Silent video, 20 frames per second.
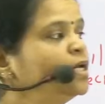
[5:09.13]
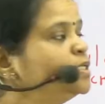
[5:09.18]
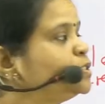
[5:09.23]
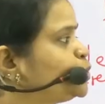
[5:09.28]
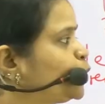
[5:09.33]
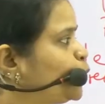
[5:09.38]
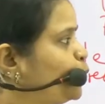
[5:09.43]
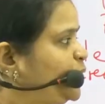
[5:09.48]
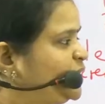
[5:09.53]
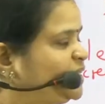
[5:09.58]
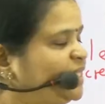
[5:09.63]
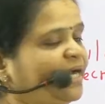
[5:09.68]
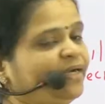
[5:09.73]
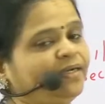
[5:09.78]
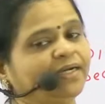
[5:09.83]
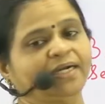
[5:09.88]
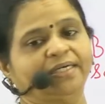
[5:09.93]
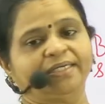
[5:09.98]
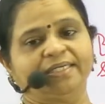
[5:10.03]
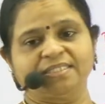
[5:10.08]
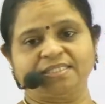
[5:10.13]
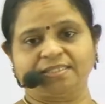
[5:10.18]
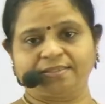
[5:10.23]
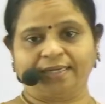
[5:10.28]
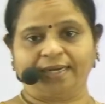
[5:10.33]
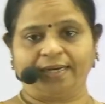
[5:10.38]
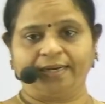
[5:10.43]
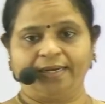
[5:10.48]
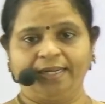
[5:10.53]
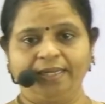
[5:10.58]
So with that
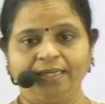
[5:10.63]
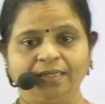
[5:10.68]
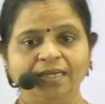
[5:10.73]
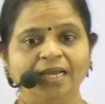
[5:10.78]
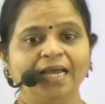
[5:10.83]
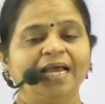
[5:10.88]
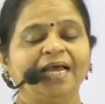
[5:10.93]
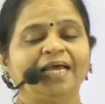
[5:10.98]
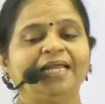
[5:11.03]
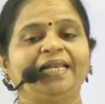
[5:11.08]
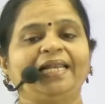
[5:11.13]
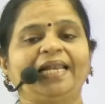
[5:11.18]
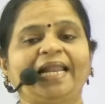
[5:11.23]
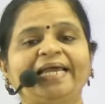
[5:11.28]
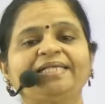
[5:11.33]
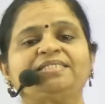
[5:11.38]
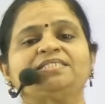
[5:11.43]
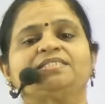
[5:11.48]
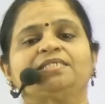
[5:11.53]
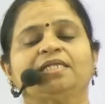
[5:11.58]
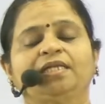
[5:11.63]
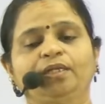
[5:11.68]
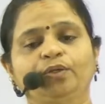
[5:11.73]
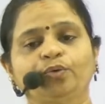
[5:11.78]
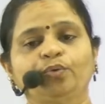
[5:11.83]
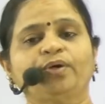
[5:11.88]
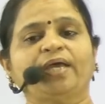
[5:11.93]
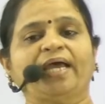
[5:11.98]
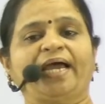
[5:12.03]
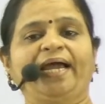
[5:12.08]
understanding, let's
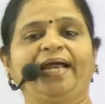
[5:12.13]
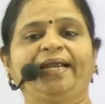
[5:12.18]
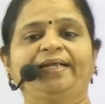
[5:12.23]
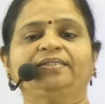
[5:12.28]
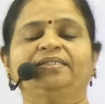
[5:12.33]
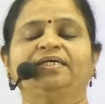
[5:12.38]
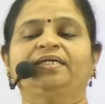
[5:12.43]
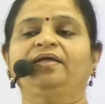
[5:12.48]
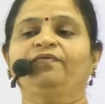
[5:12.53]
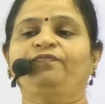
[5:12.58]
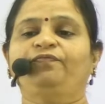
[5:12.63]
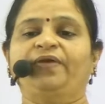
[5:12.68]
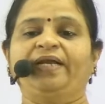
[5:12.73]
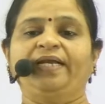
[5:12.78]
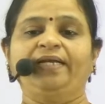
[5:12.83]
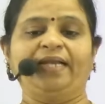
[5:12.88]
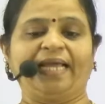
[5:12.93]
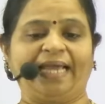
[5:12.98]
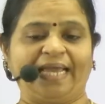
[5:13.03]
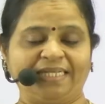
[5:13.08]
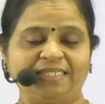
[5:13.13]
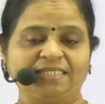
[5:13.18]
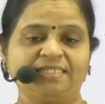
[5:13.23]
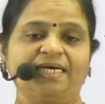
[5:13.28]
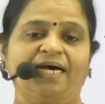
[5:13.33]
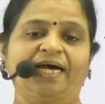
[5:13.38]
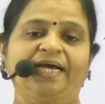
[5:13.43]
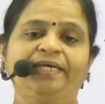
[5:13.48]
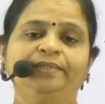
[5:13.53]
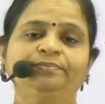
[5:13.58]
look at the different
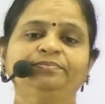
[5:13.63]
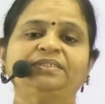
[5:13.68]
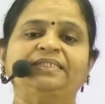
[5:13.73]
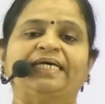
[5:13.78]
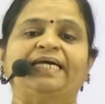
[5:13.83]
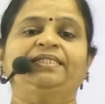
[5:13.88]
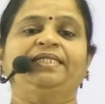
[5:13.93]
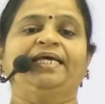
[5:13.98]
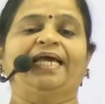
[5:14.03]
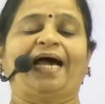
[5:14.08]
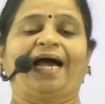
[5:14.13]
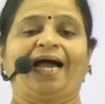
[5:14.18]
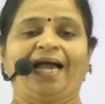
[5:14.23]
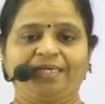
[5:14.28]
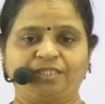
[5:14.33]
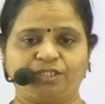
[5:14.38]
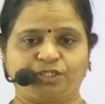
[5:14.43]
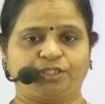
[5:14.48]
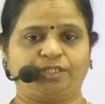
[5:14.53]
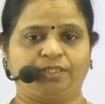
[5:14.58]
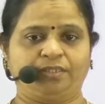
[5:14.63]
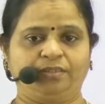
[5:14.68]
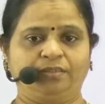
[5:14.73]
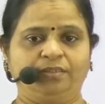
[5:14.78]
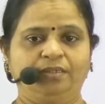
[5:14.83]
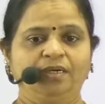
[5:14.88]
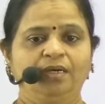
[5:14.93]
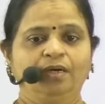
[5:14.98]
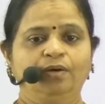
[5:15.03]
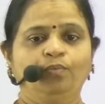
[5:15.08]
enzymes and the action,